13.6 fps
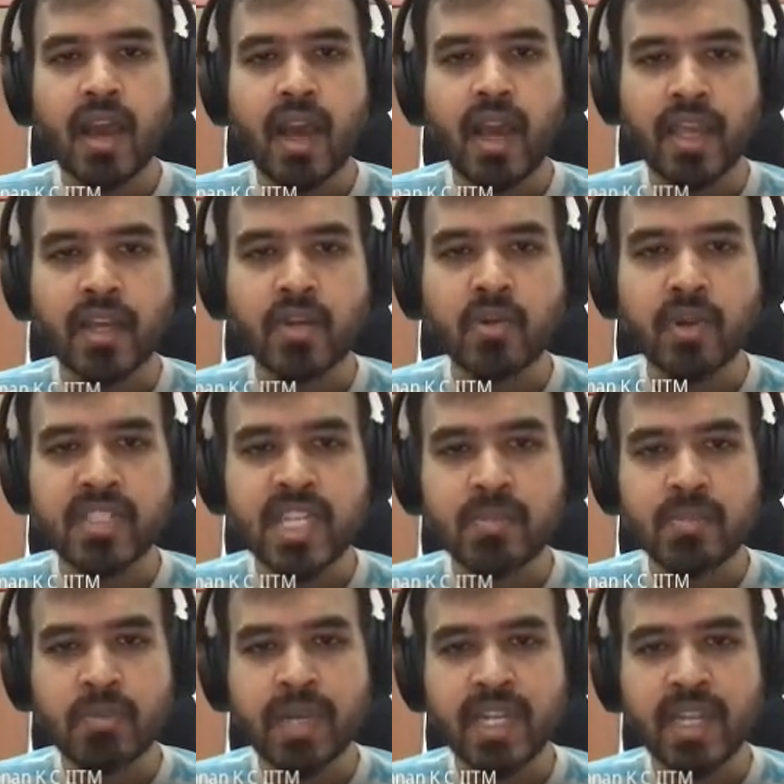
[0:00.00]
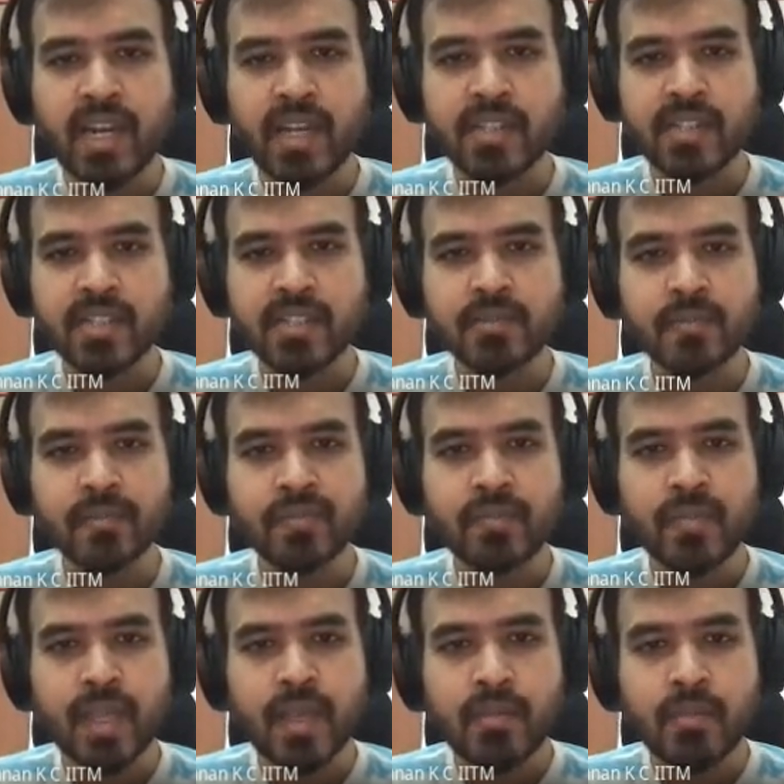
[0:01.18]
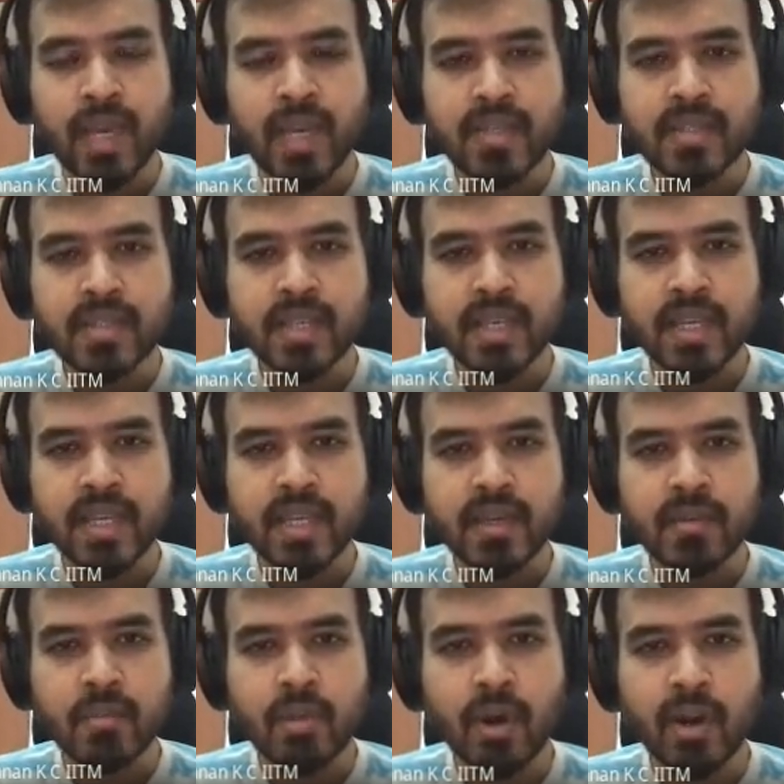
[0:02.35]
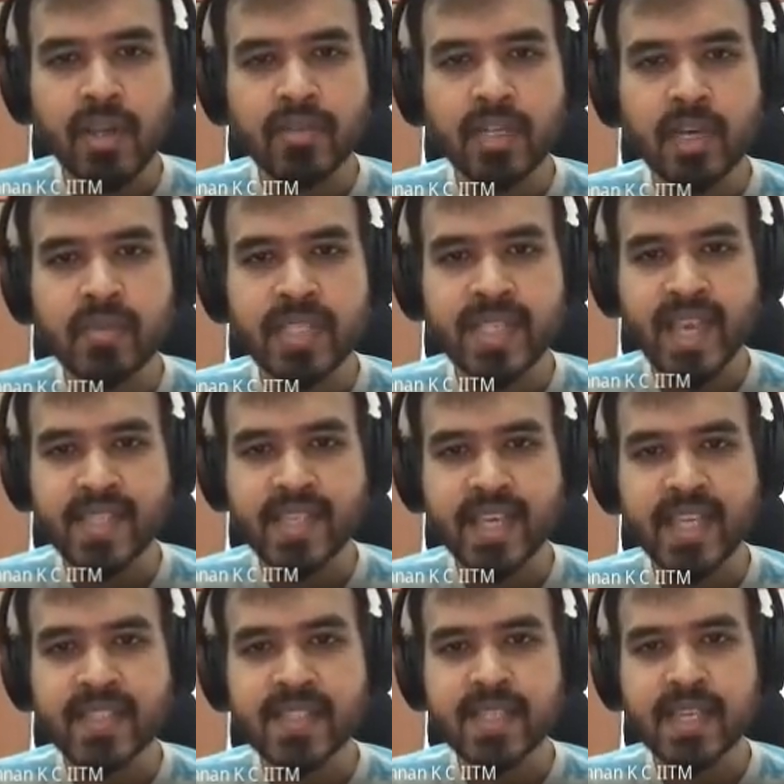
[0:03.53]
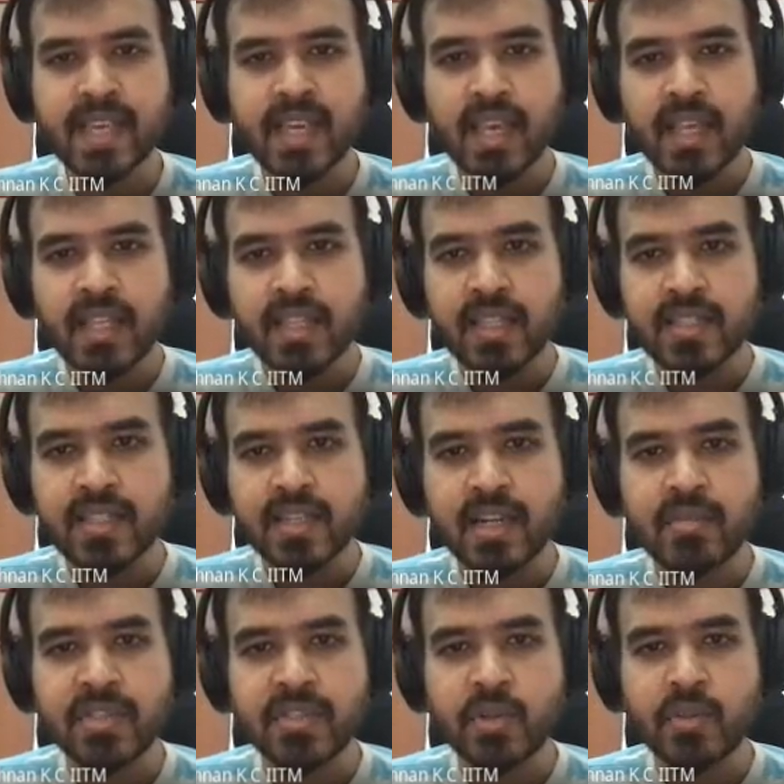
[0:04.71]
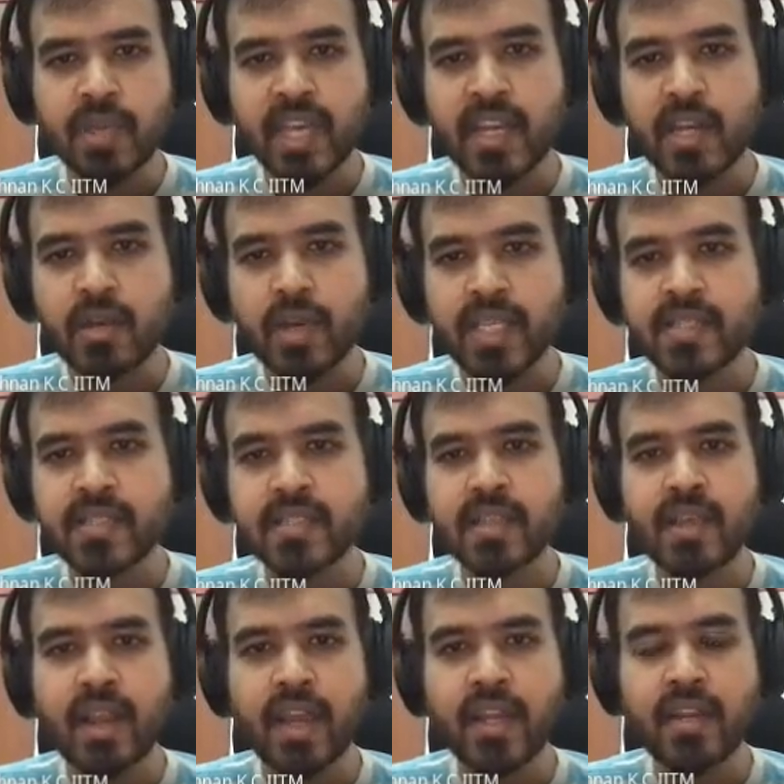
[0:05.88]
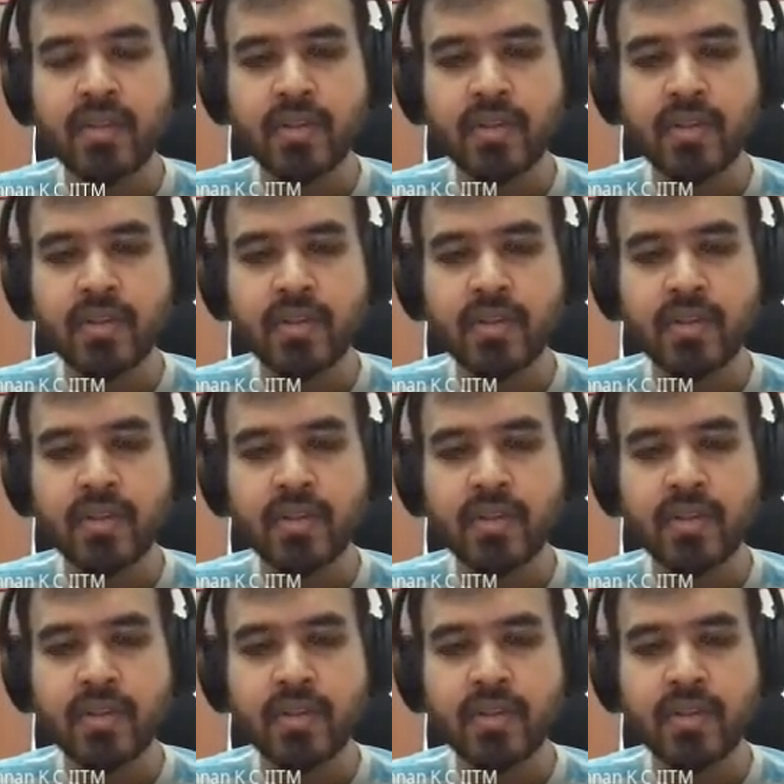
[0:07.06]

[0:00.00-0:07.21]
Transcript: I can do one step of beta reduction. Because the body of the term is xx, this term is duplicated twice, right?